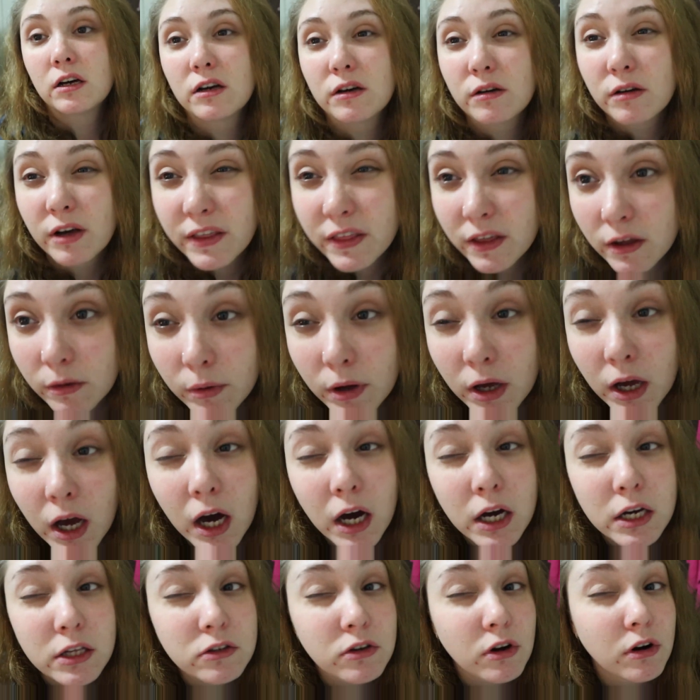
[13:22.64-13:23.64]
Um, I think my
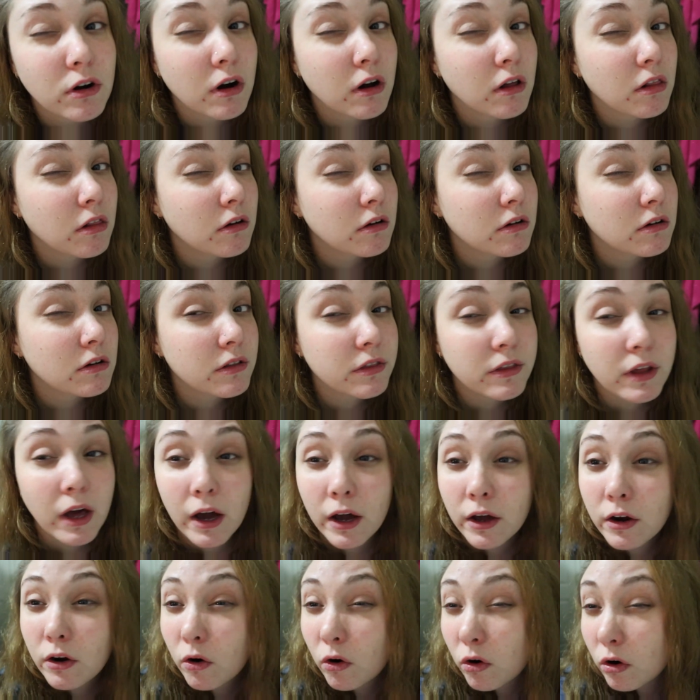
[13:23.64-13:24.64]
eyes are a little
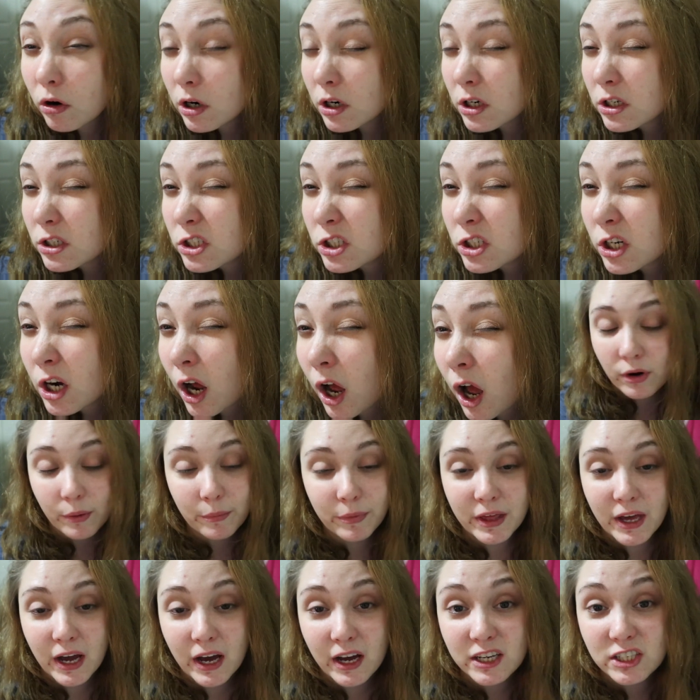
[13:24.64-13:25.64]
dyed orange
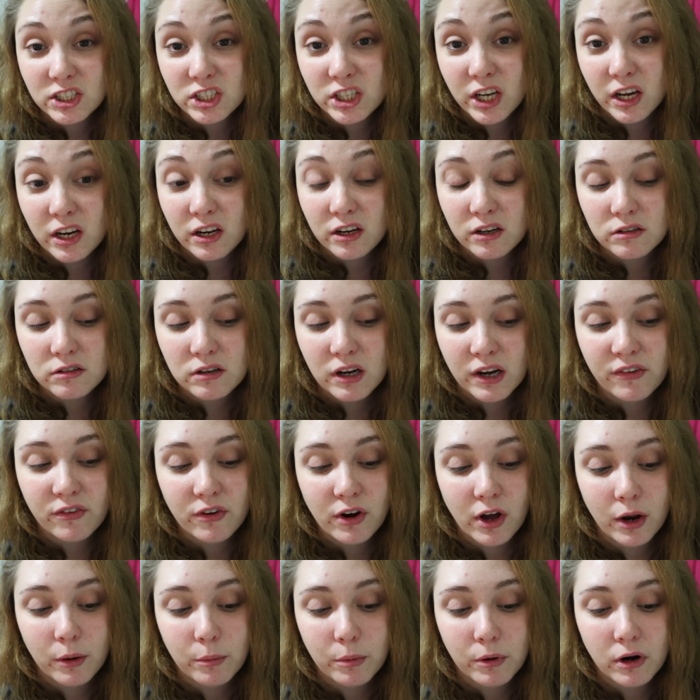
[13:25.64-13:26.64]
from the eyeshadow. I
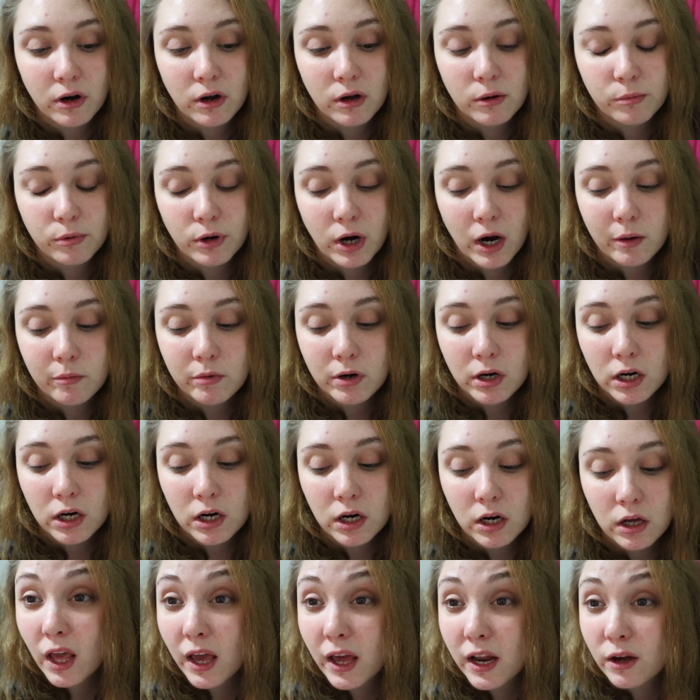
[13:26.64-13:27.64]
forgot to put on a
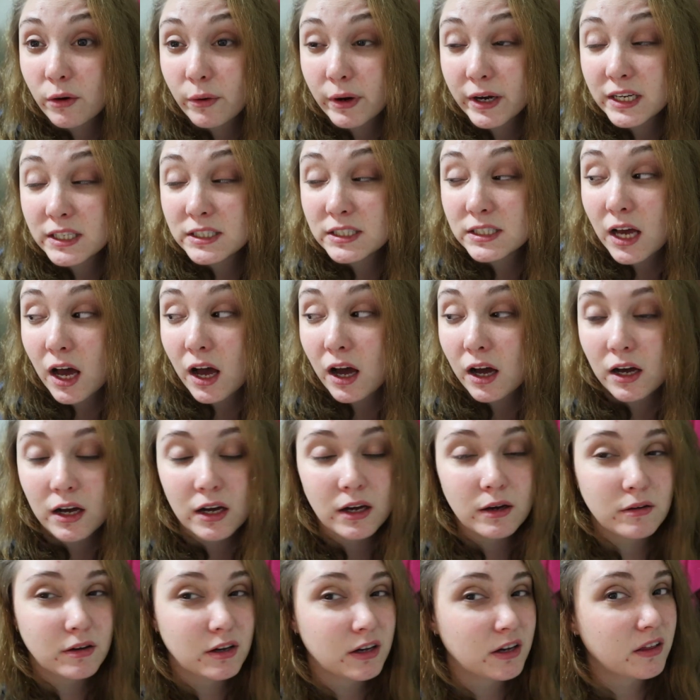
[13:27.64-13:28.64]
primer. Anyways,
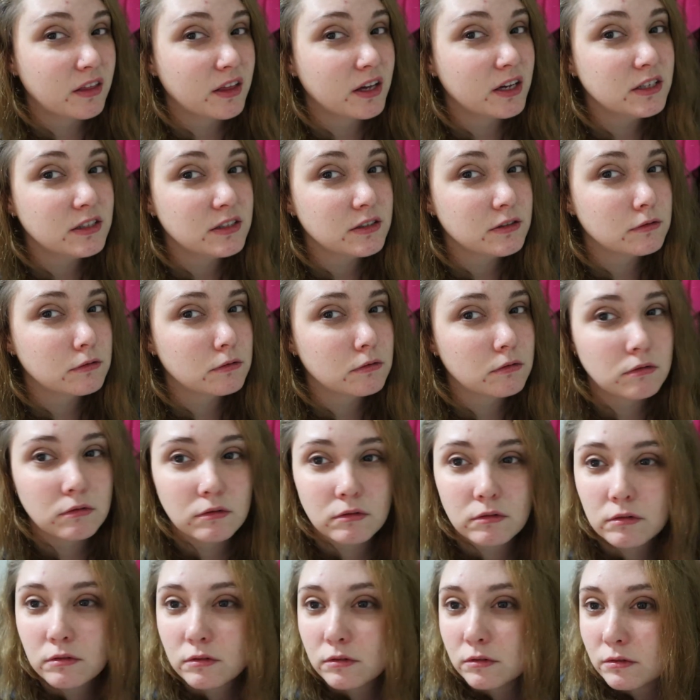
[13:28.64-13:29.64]
I, I think it's
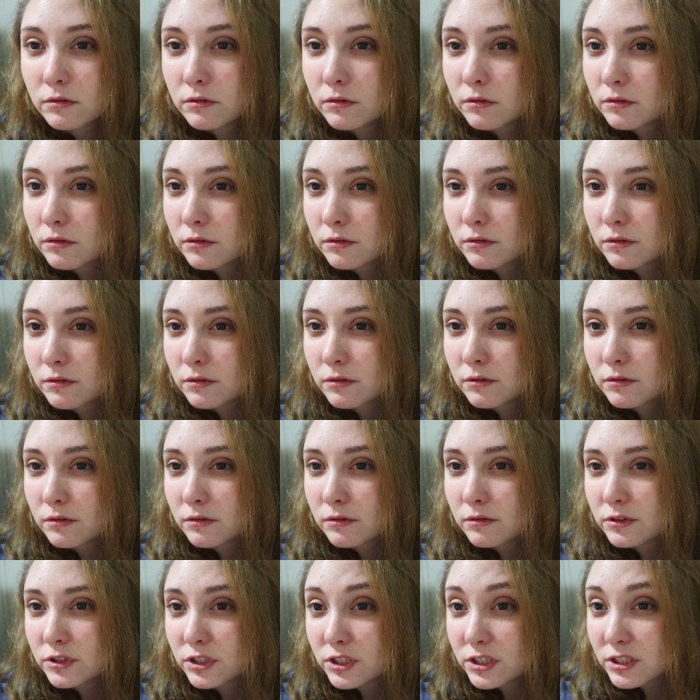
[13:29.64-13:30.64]

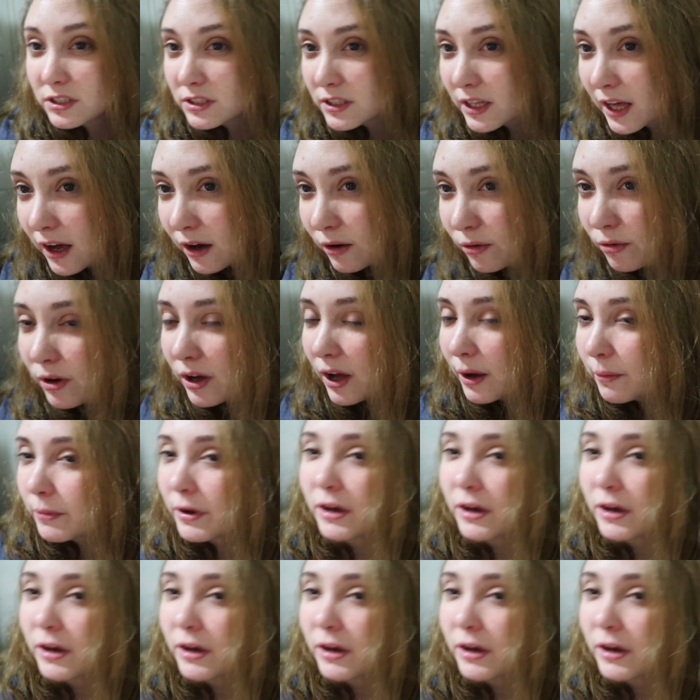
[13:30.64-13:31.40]
just that. I'm